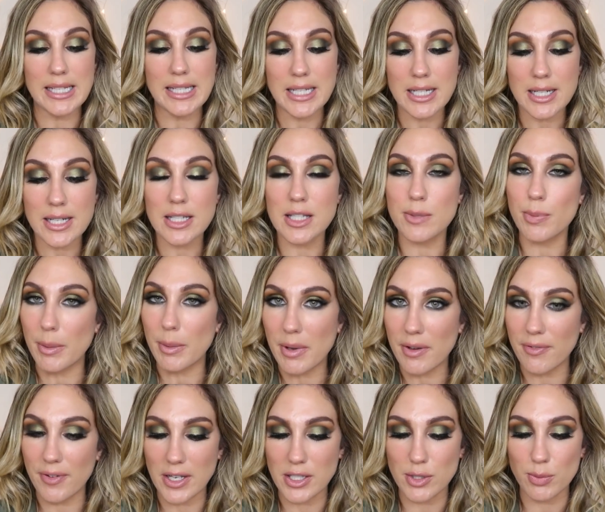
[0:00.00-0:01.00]
I did spray
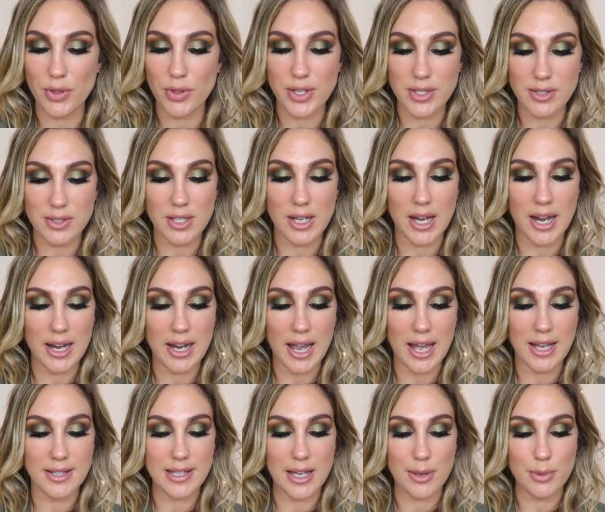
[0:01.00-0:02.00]
my face with this today
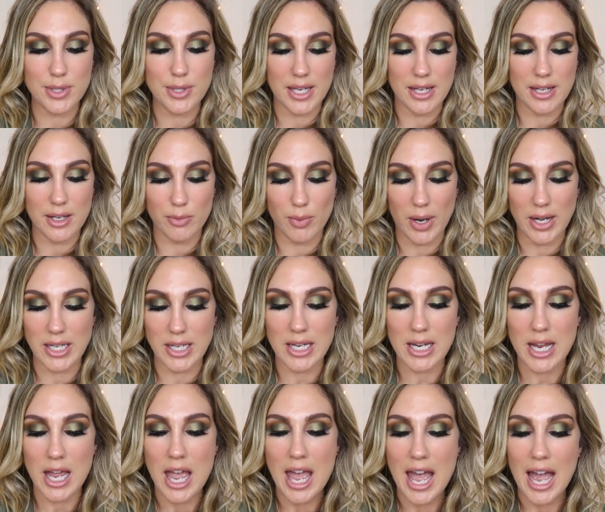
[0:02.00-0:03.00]
as I was getting
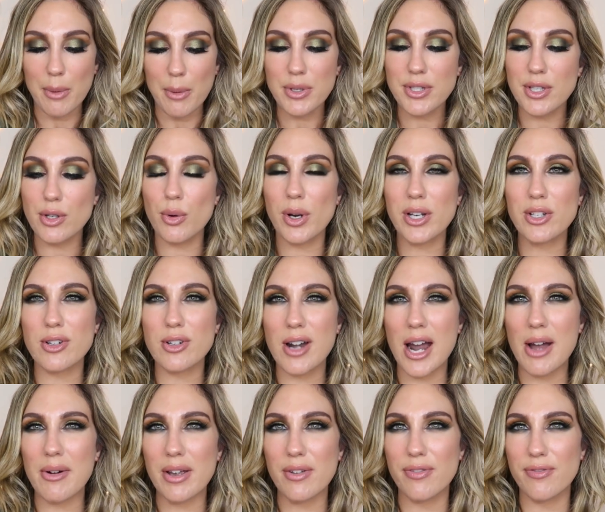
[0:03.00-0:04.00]
ready. I wasn't quite
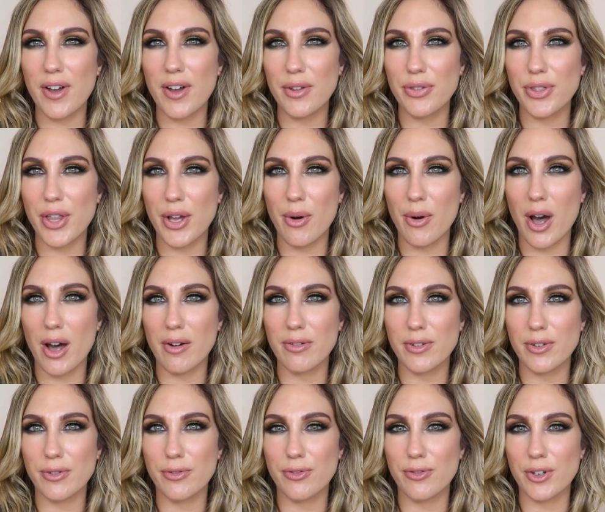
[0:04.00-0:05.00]
sure how I felt though off
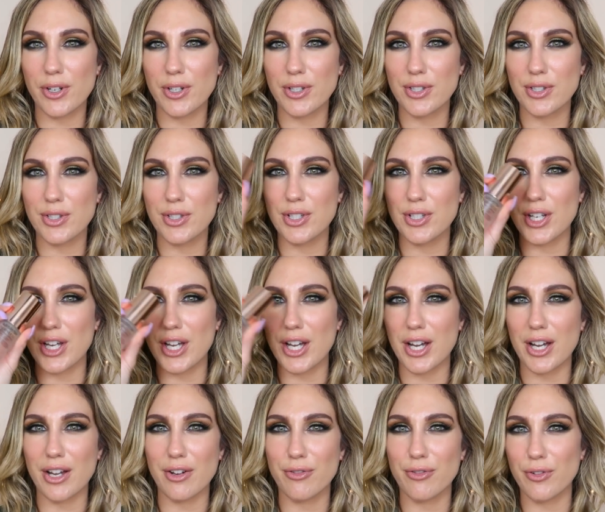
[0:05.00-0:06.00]
of first
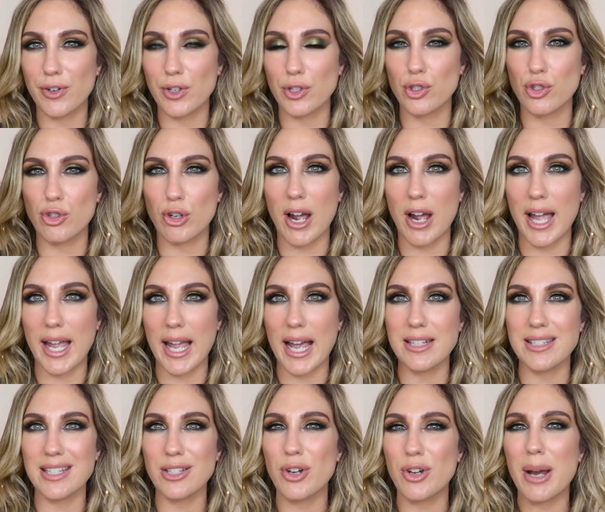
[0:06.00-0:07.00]
uh, first try.
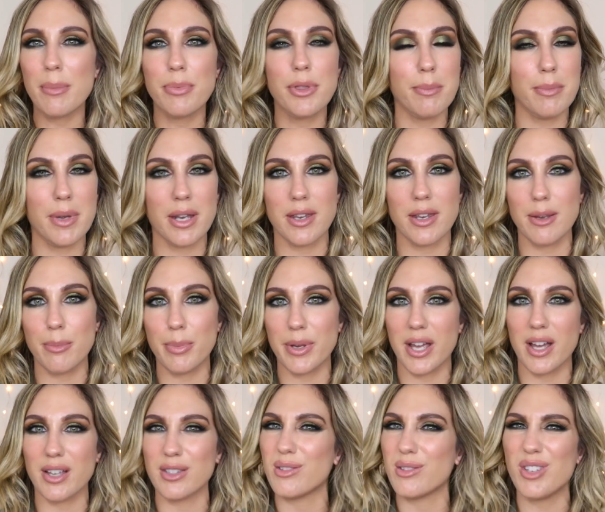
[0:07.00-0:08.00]
I did grab the mini
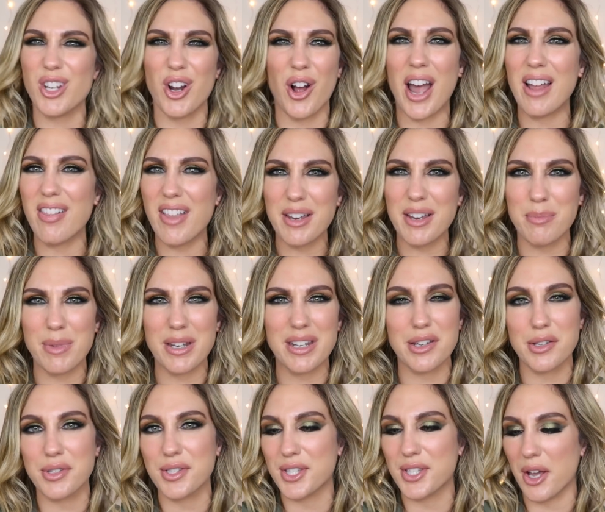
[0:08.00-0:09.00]
because, you know, I like
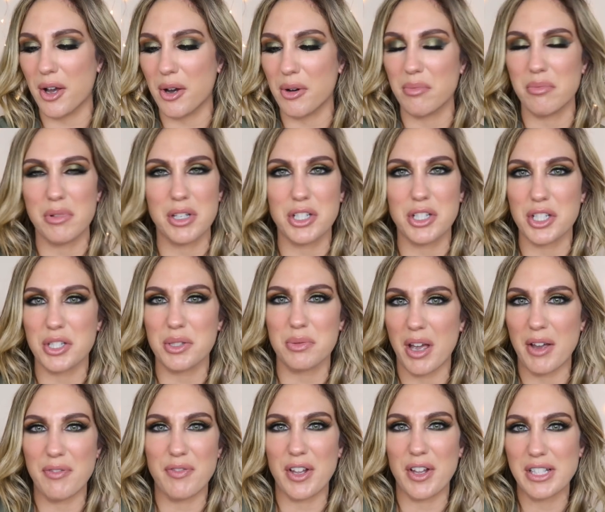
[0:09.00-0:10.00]
minis, so it just,
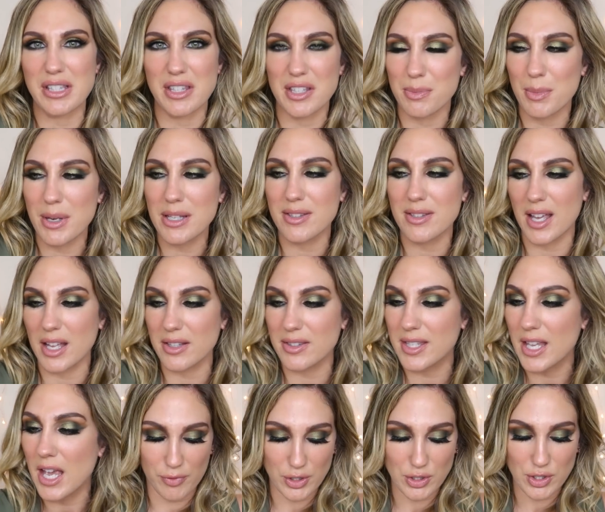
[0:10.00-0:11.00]
I felt like this made
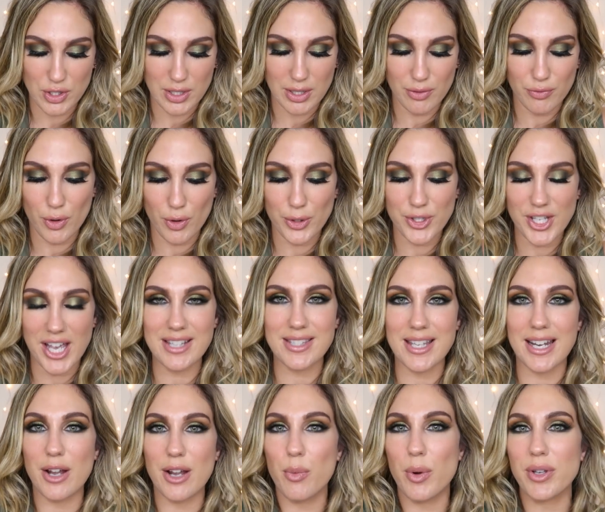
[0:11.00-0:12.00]
sense versus the full size,
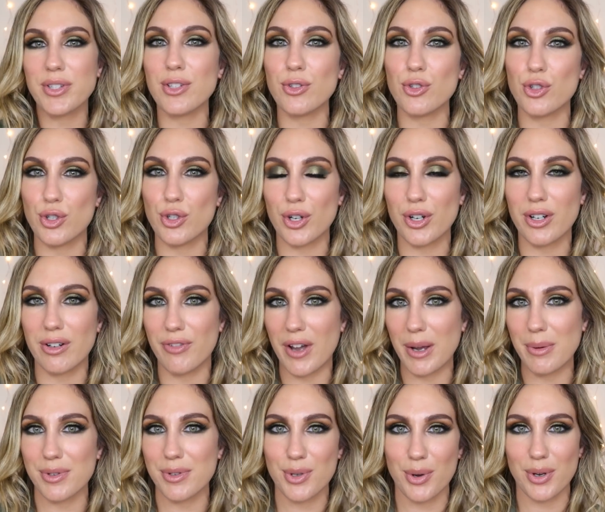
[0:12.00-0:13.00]
and I wasn't sure if
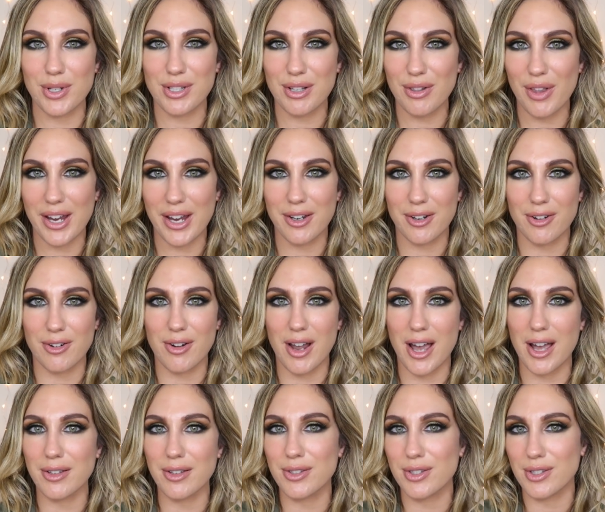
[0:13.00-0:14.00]
I was going to like it or
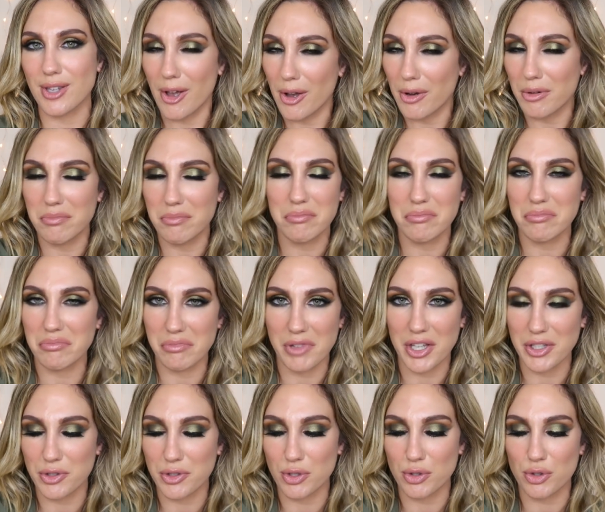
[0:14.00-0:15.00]
not, so
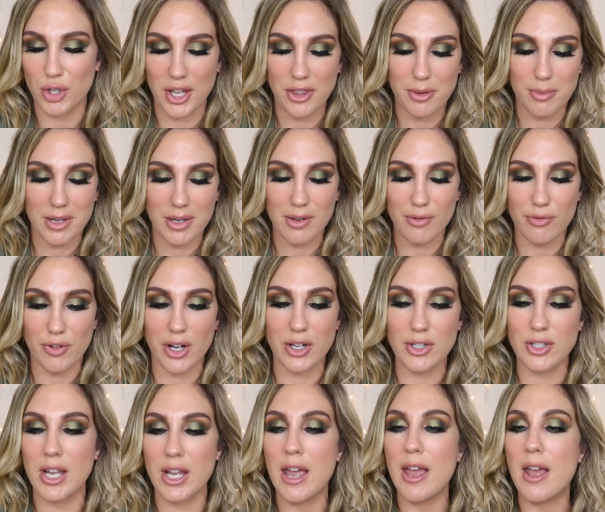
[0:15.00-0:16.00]
let's just try the mini
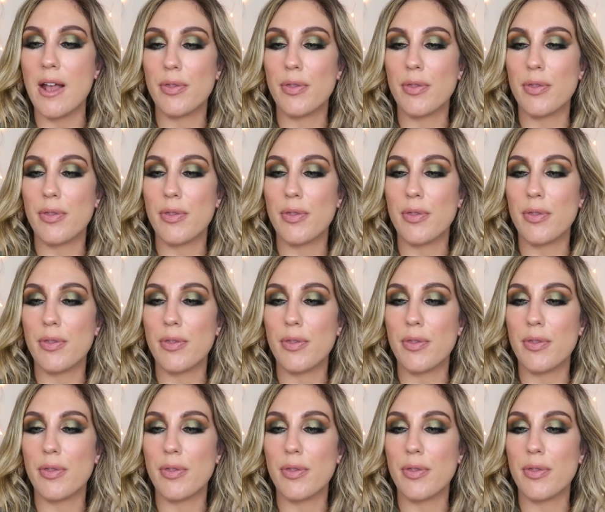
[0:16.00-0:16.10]
first.